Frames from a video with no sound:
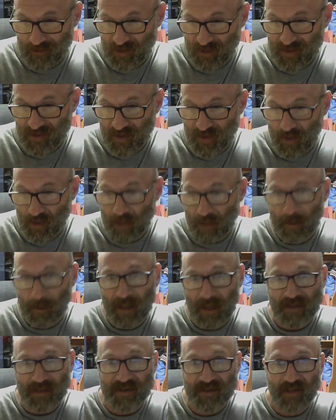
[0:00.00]
just on up
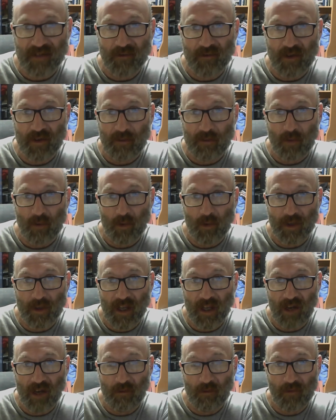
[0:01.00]
past 7 in the
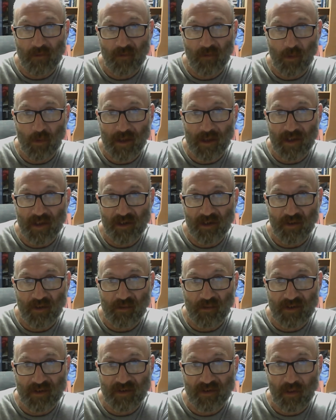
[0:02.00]
morning here, and before we get into
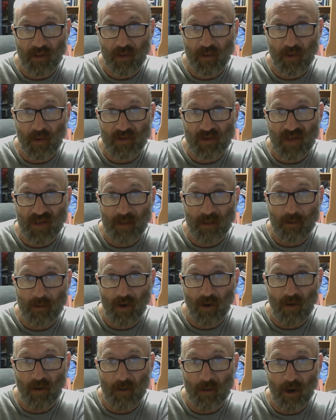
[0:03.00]
the rest of the Thursday
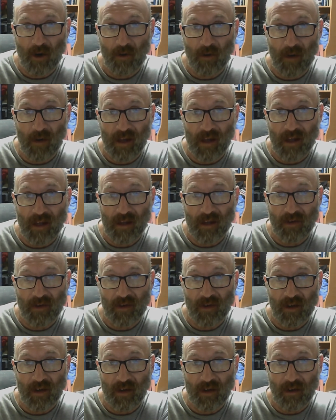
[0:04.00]
promo
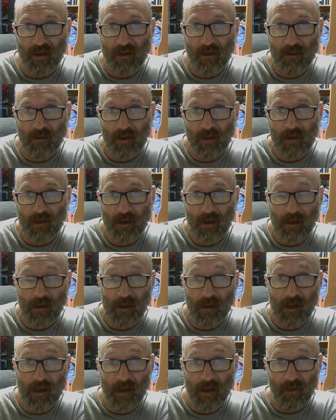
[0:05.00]
and other
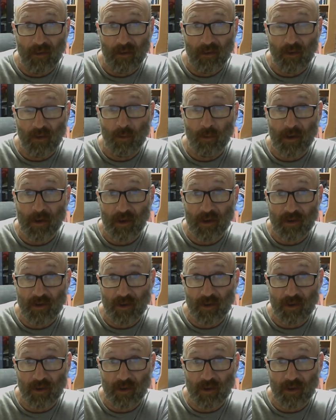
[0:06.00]
little bit of